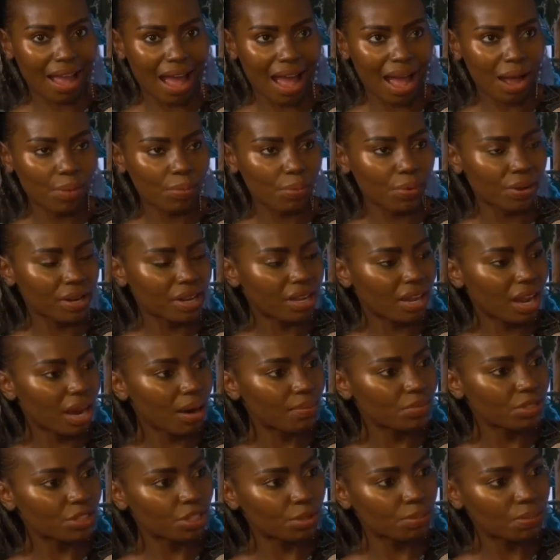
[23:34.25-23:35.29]
gap when it
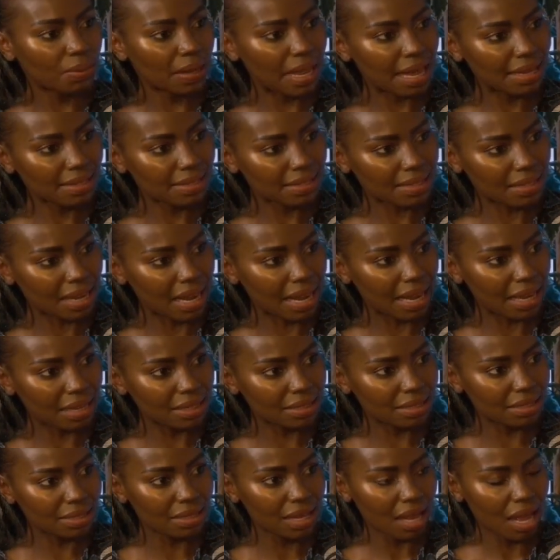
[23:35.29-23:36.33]
comes to plus
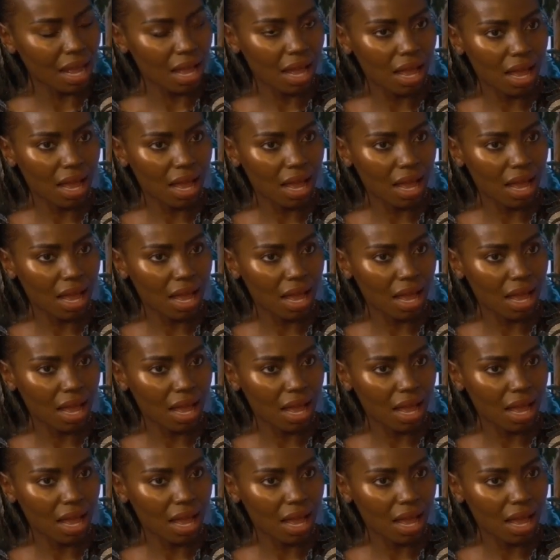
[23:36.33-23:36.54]
size.